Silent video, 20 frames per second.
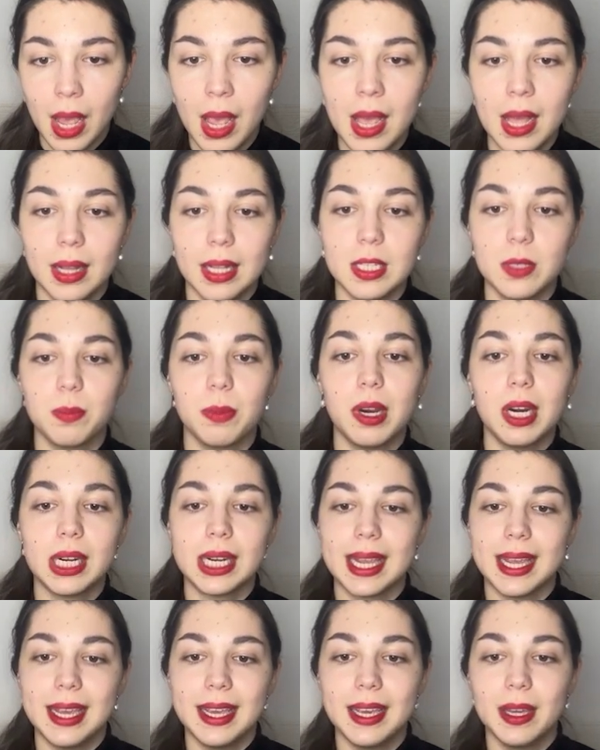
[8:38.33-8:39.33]
Let's mark
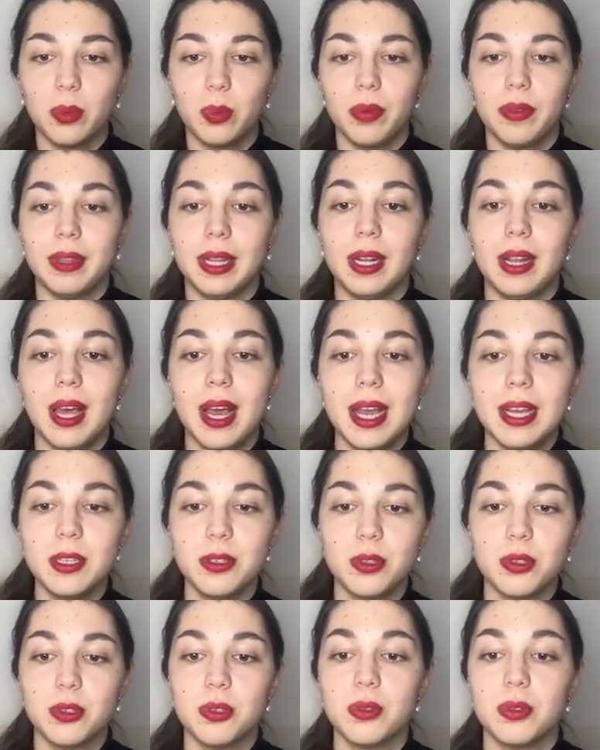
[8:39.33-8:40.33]
it with a line
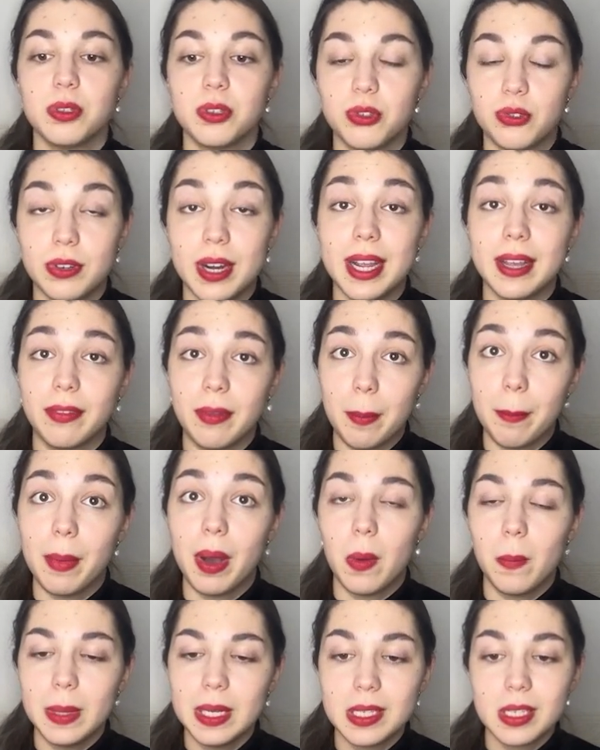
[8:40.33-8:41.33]
to track the
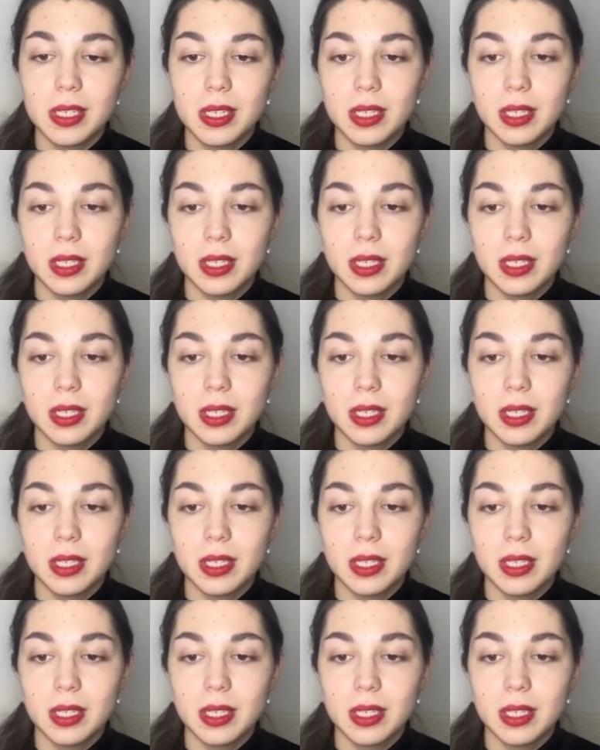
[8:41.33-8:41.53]
moment.